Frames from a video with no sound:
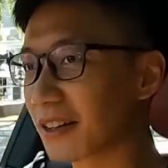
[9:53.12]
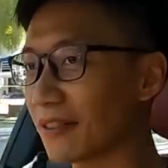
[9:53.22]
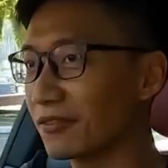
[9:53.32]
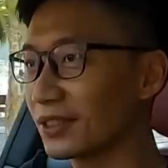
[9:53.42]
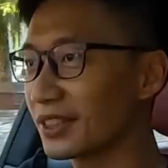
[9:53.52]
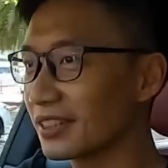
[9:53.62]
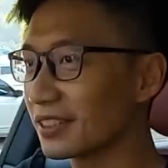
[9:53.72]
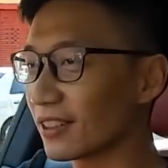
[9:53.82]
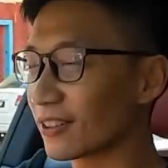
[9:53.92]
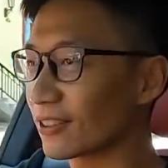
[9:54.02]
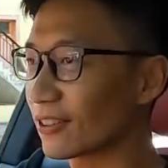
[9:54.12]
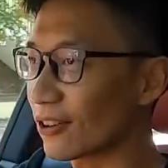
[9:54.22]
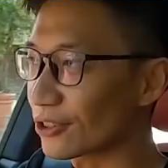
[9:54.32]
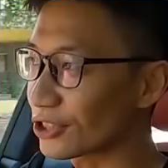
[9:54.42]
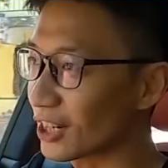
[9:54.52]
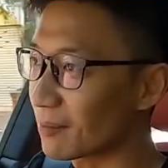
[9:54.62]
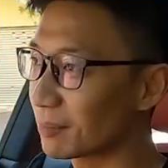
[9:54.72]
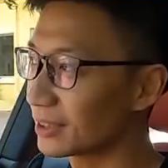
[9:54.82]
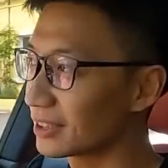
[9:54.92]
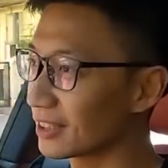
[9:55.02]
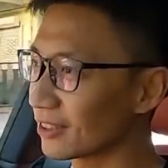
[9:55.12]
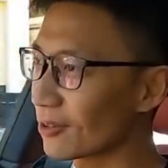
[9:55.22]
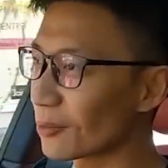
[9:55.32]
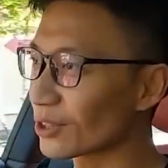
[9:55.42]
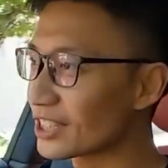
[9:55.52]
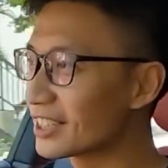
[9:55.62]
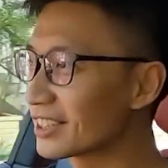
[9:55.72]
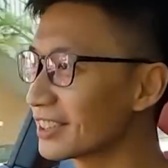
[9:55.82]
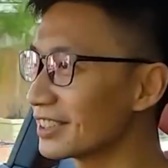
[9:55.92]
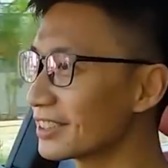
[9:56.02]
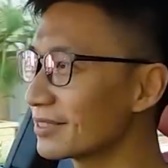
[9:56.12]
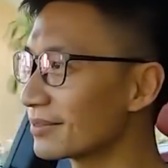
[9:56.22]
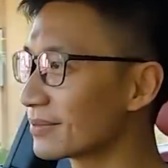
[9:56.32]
Everything's a lot sharper, a lot more eager.